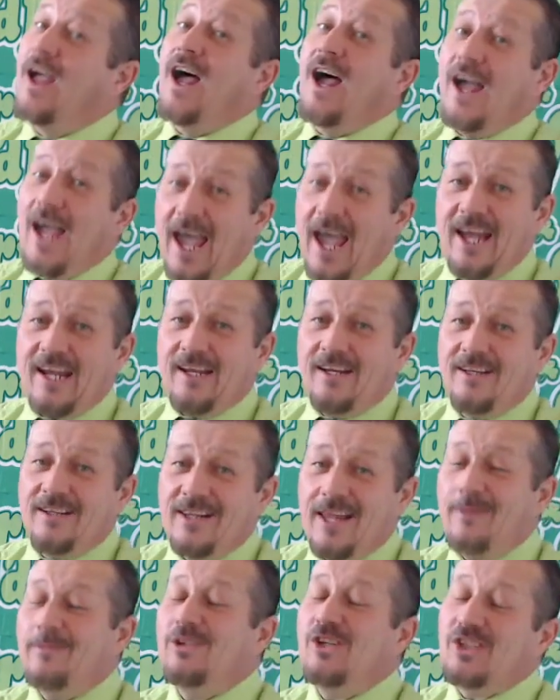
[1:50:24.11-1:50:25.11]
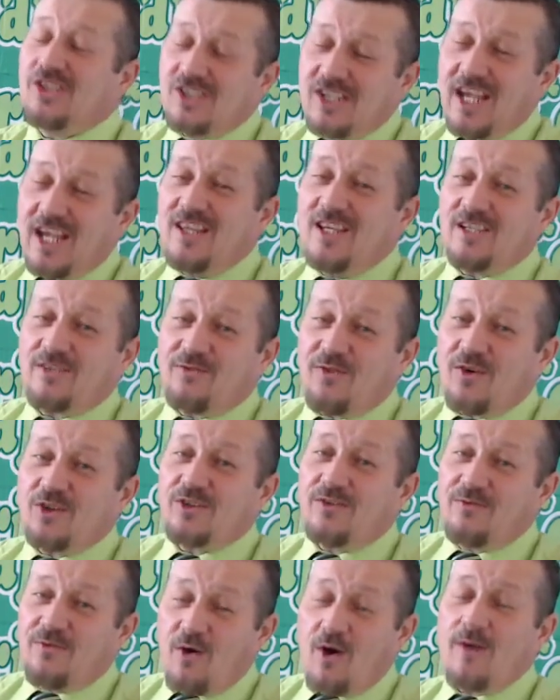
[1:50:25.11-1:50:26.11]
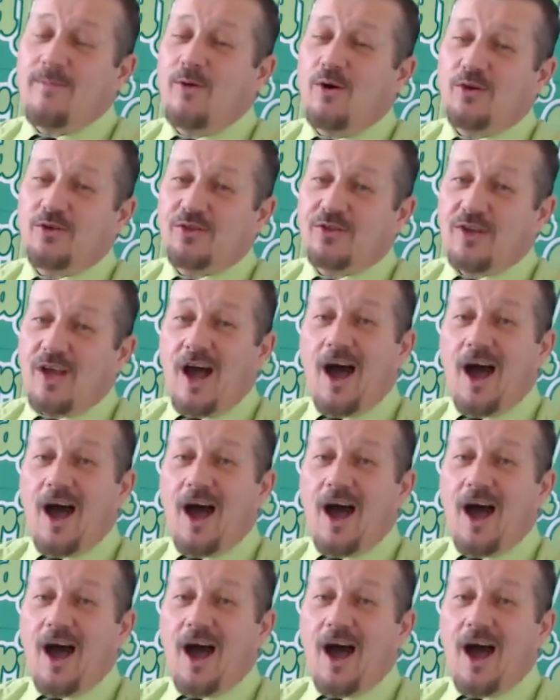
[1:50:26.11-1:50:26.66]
Hey, let me just say this first and foremost.